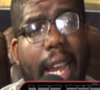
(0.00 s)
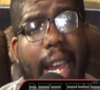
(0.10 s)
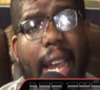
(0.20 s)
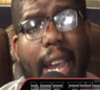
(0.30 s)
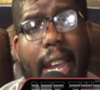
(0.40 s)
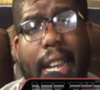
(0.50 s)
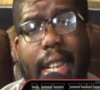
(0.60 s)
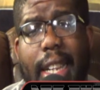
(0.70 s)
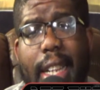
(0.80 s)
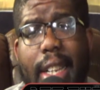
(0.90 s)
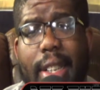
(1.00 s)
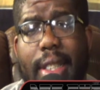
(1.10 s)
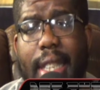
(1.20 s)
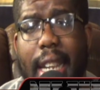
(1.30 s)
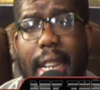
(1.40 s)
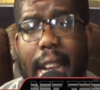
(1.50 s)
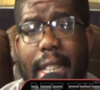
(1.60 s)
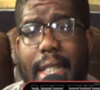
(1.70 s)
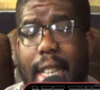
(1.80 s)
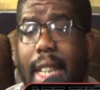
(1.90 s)
And you know what I'm saying,
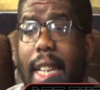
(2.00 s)
9 times